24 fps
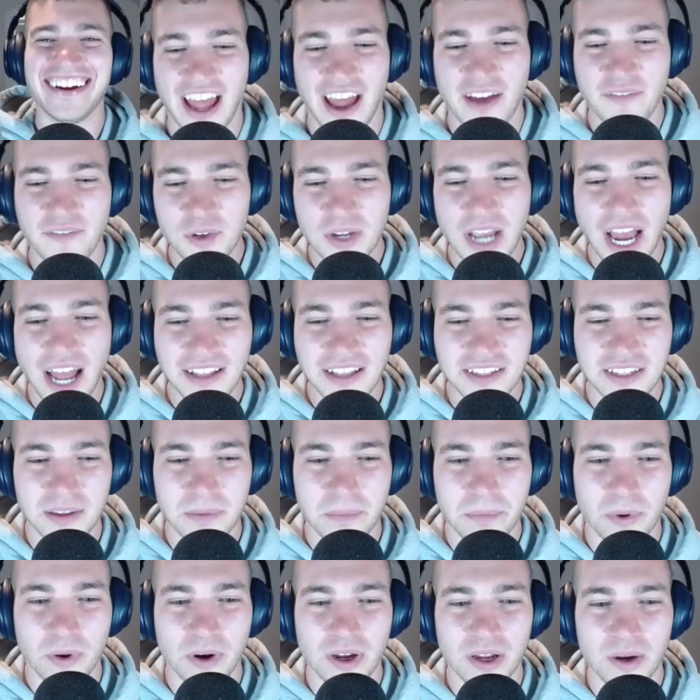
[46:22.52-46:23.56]
Have you got to the
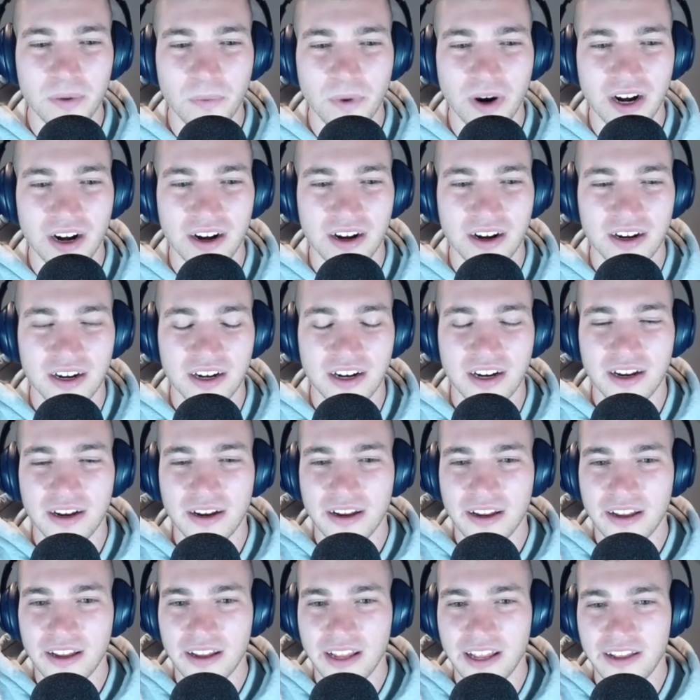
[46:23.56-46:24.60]
point where
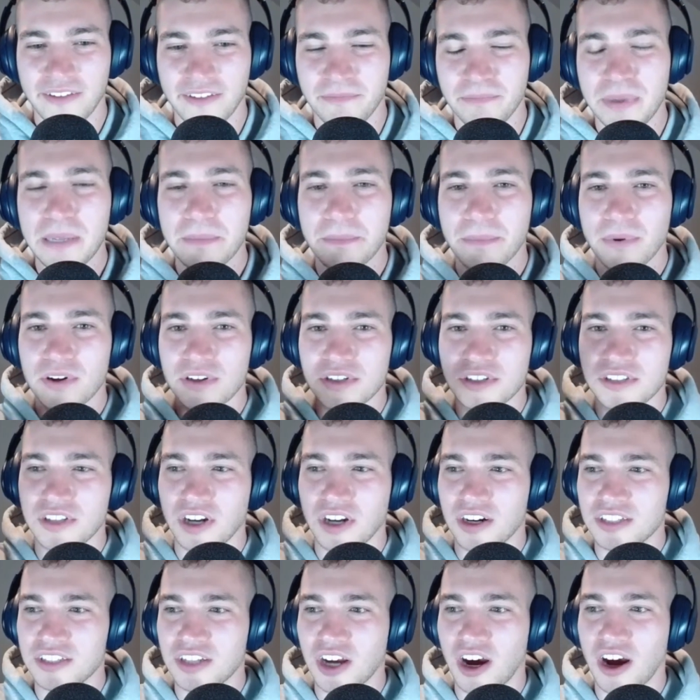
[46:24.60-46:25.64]
if people
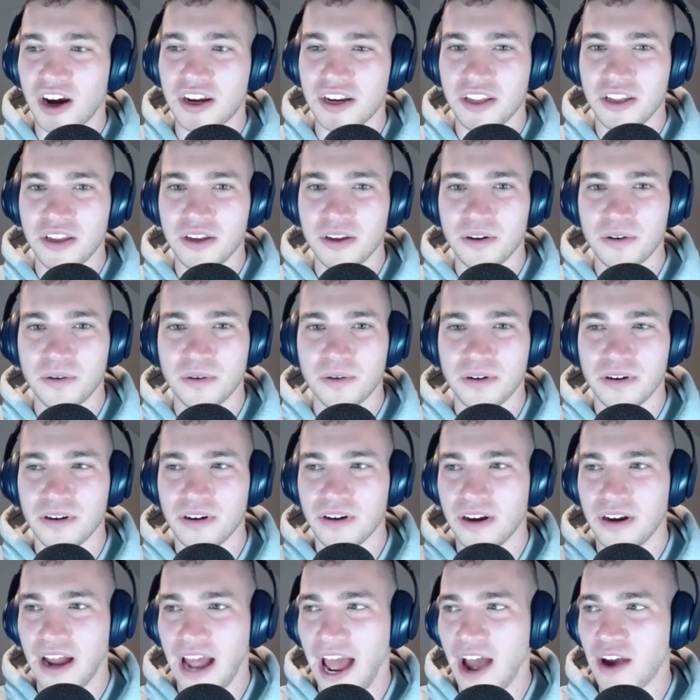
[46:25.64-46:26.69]
start talking to you
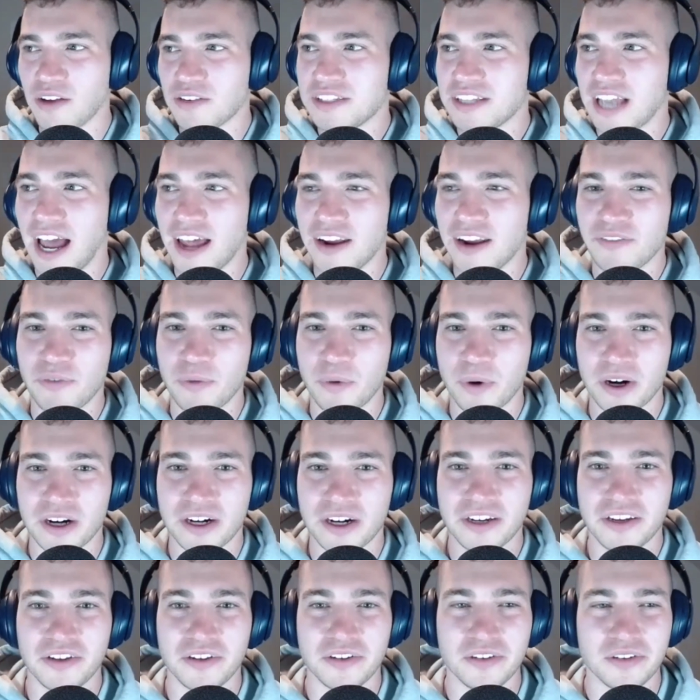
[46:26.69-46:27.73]
outside of
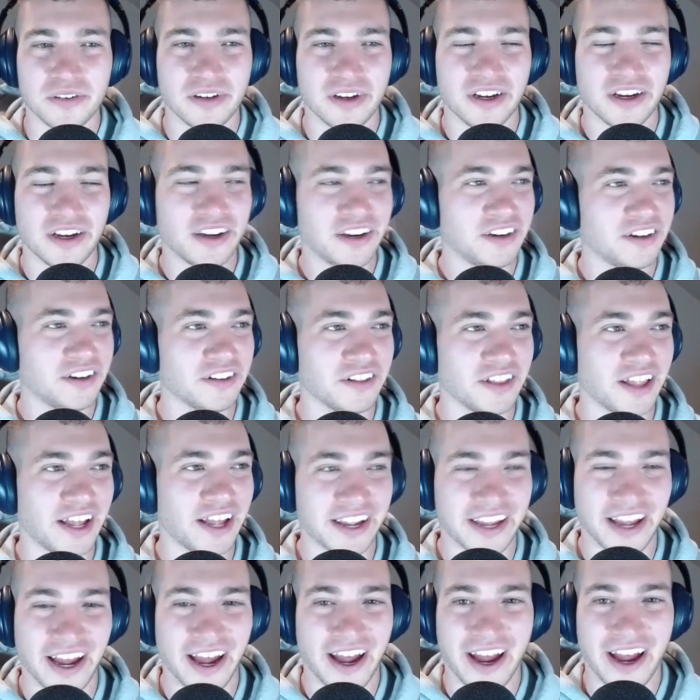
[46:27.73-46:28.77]
work, you you're like,
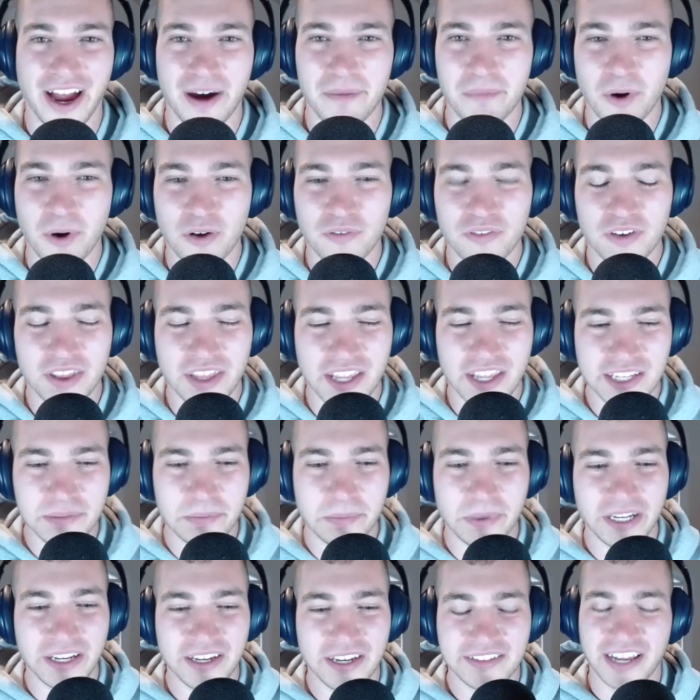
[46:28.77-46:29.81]
uh, I'm over this
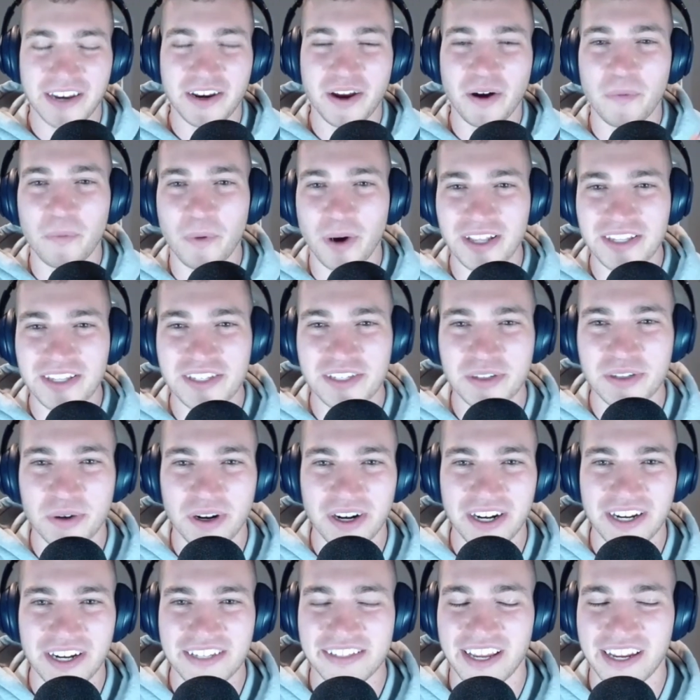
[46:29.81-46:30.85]
because I know one
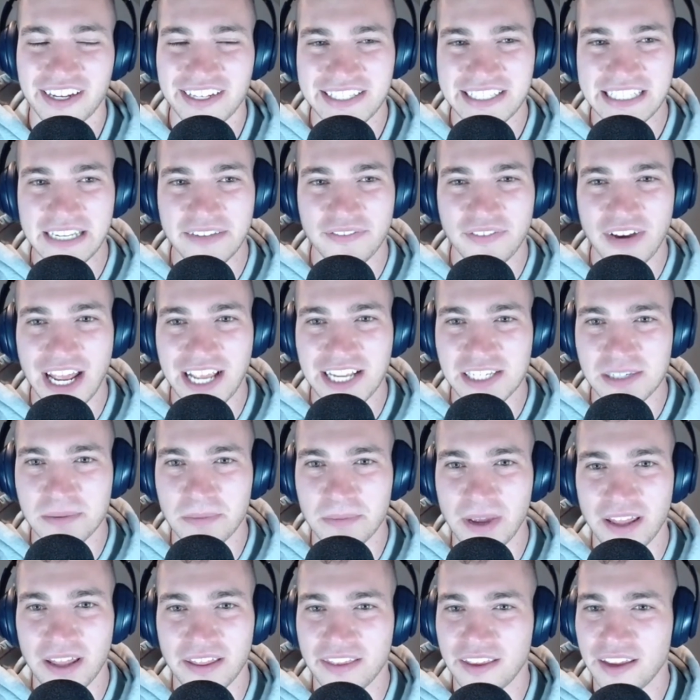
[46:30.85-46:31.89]
story is like Stephen A.
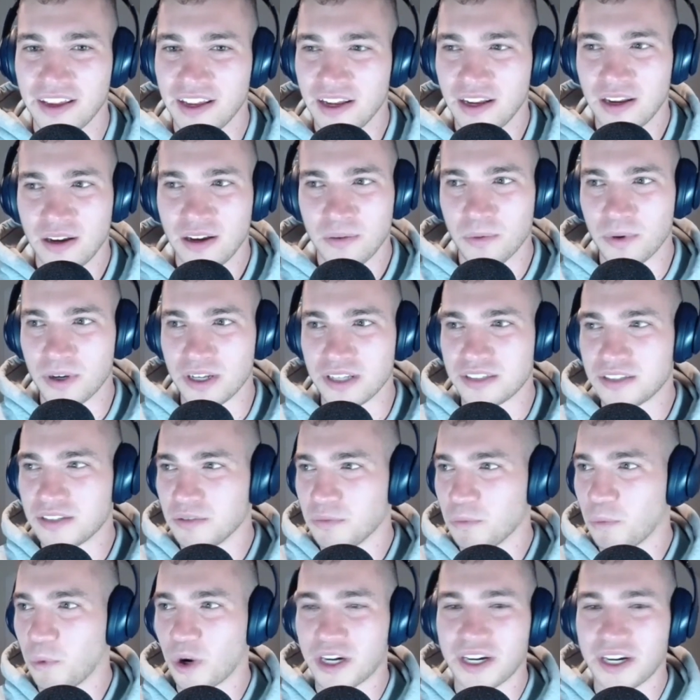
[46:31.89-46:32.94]
Smith was
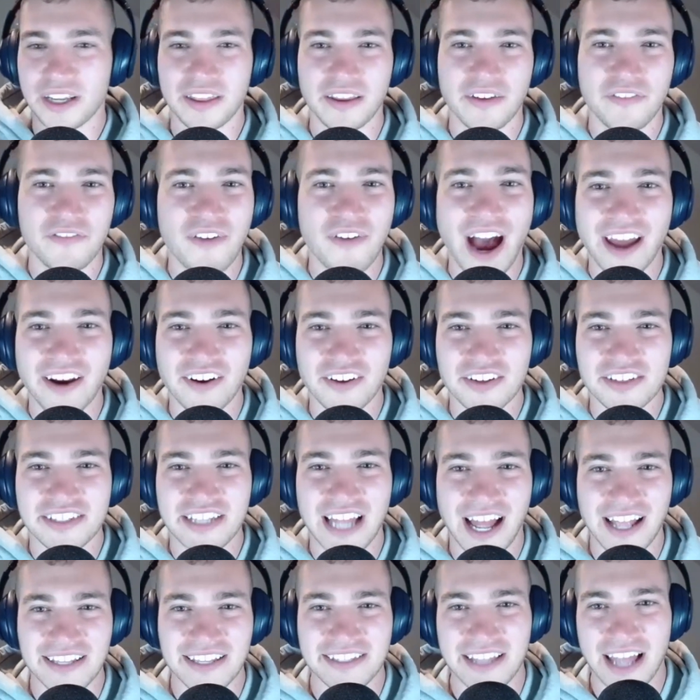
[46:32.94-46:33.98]
working the finals
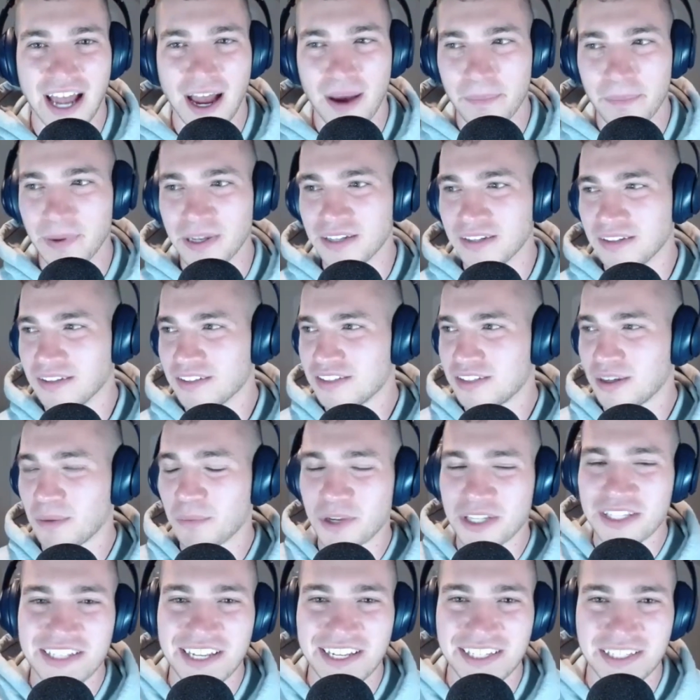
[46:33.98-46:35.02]
nonstop and
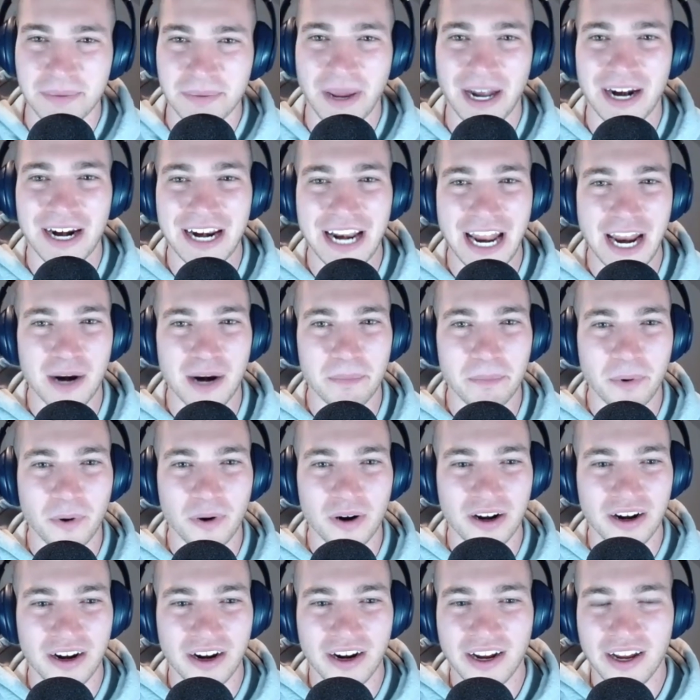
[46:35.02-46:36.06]
someone sees him at an
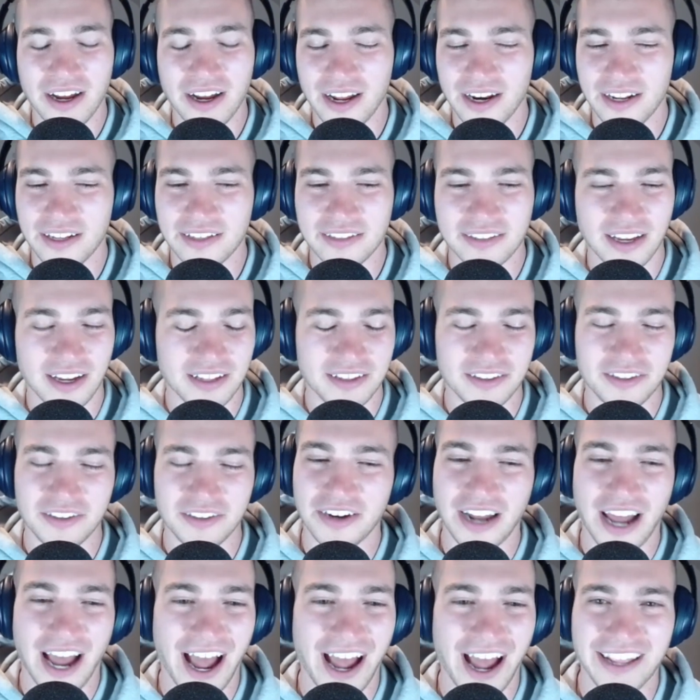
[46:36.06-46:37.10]
airport and he's like, dude,
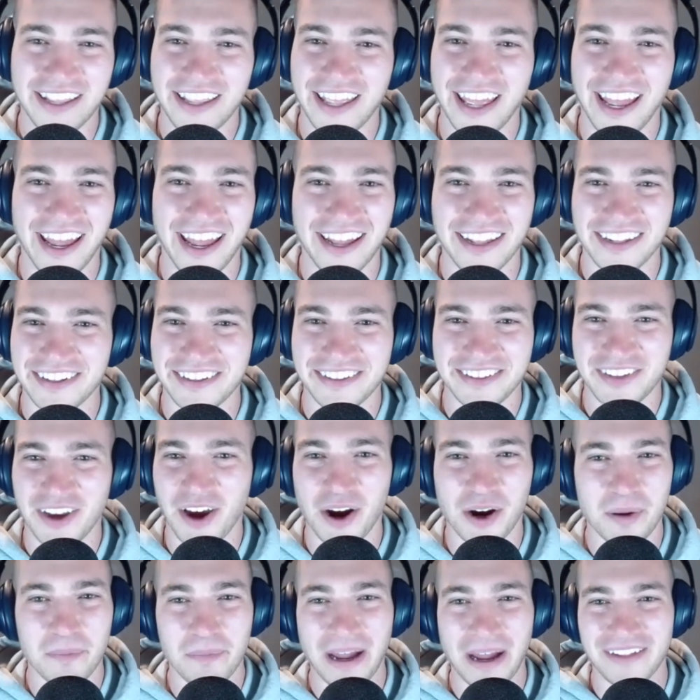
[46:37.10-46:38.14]
I can't
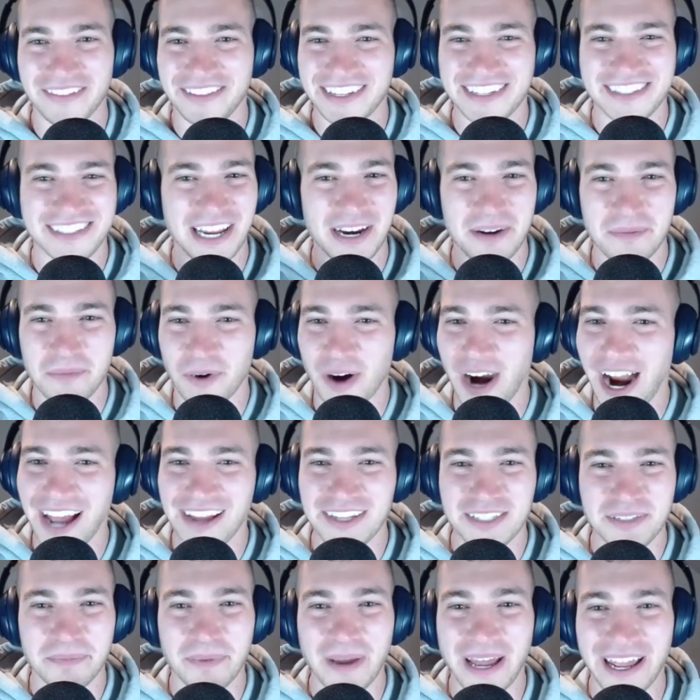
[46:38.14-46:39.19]
talk about this anymore. I
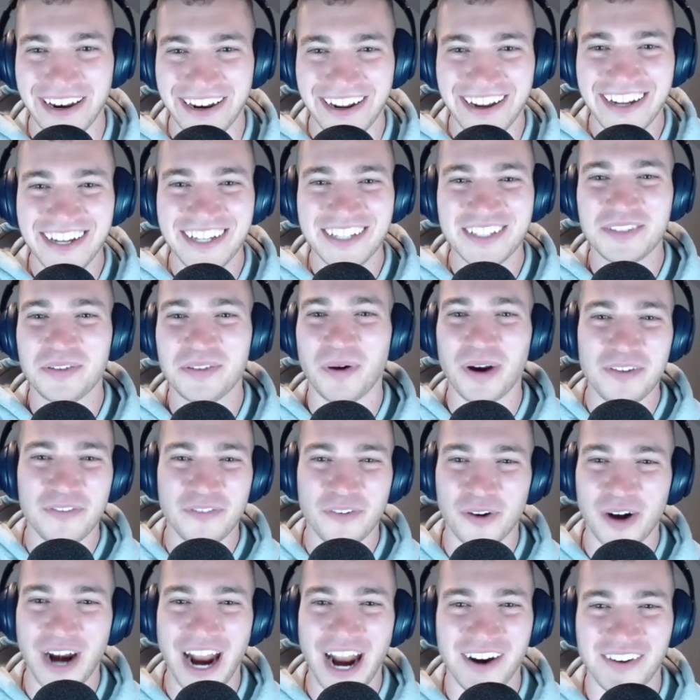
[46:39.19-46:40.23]
spent
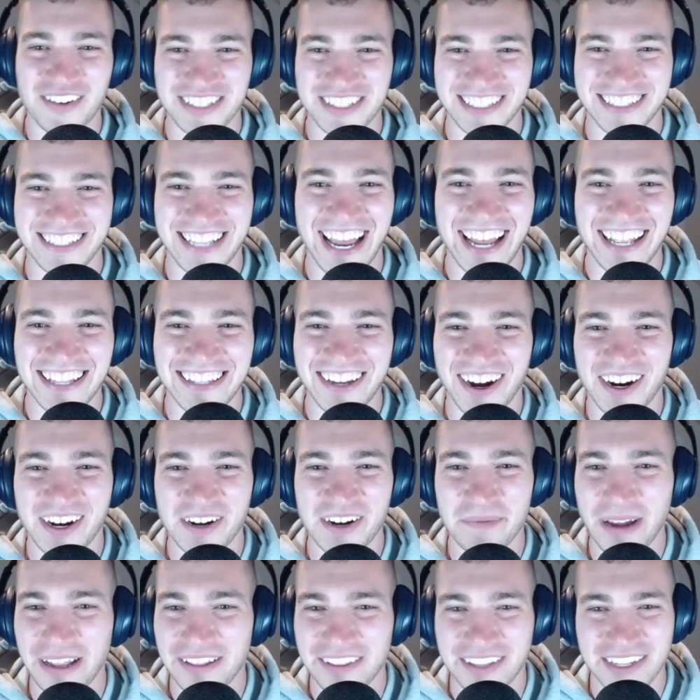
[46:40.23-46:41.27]
24 hours a day talking
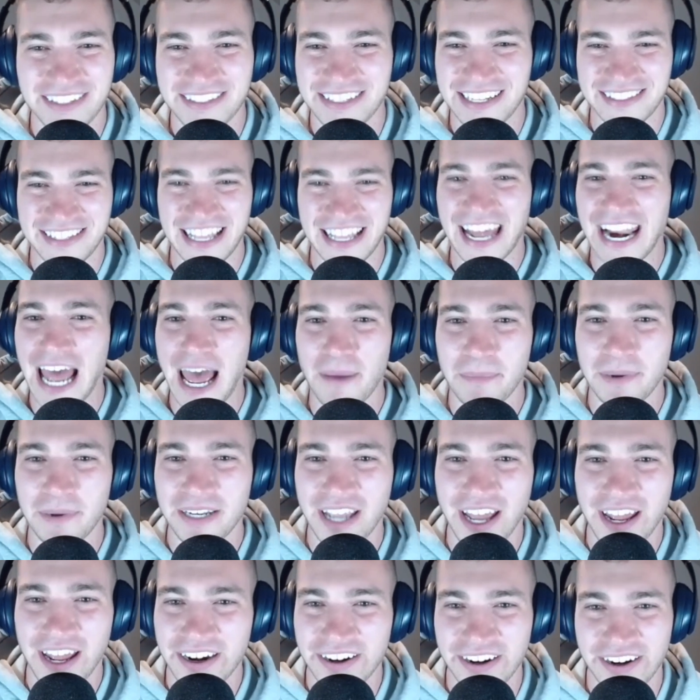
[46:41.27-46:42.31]
about this. Has that happened
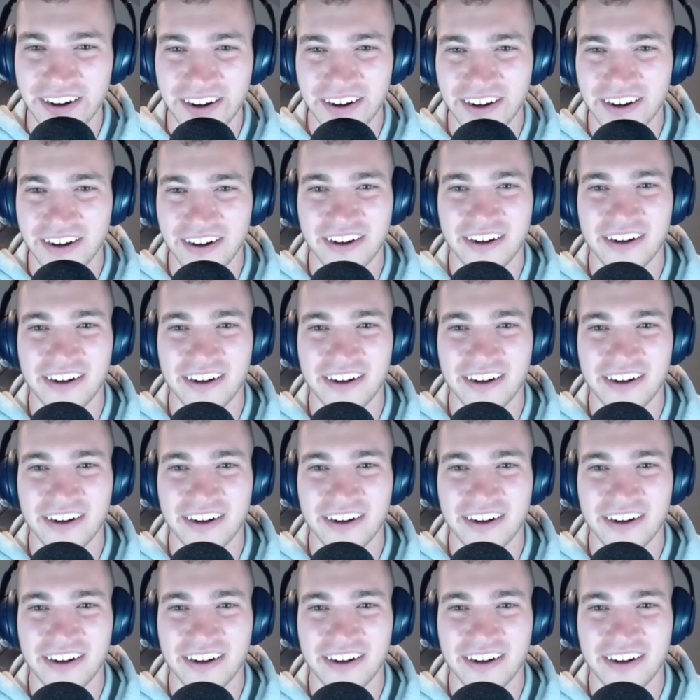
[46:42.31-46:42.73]
yet or?